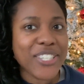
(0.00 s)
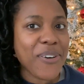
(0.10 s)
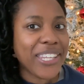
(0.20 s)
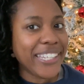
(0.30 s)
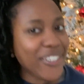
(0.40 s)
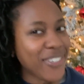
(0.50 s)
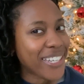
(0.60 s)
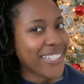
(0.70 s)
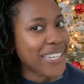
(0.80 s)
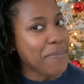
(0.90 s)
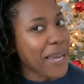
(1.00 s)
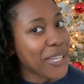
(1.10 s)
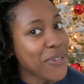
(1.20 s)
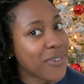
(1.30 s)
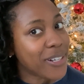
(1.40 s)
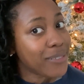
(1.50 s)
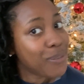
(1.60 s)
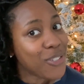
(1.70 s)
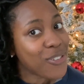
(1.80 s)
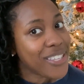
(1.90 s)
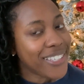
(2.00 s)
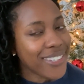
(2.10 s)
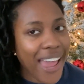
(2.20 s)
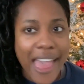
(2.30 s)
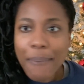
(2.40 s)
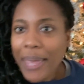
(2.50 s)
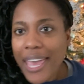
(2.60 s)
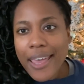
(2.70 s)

So at least you can see my cute Christmas tree this time